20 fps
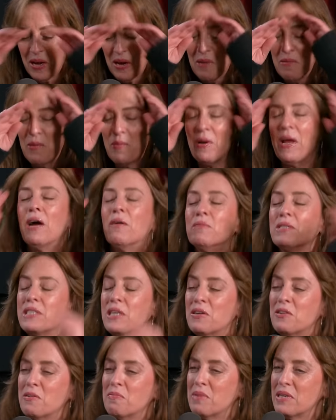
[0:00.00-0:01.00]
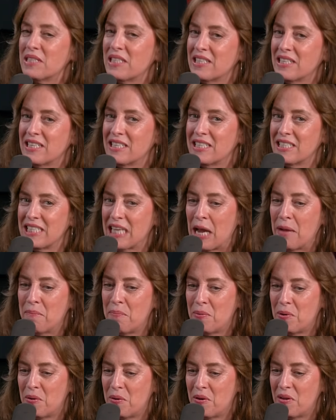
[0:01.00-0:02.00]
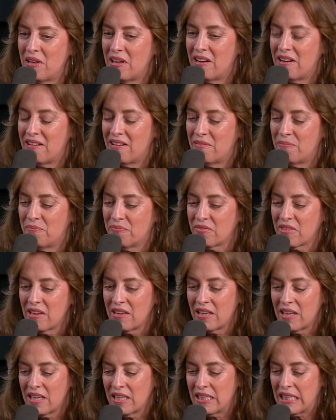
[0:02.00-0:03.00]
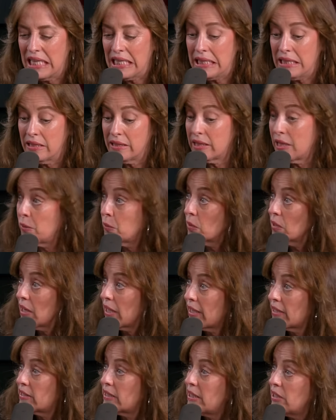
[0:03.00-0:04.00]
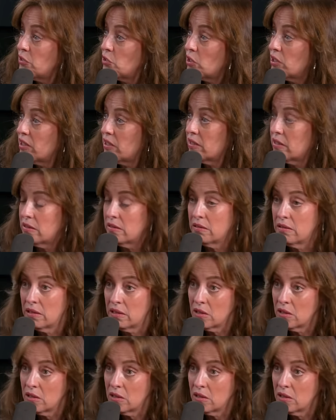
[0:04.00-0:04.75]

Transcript: Well, I was telling you about the temple um, that they were like teaching.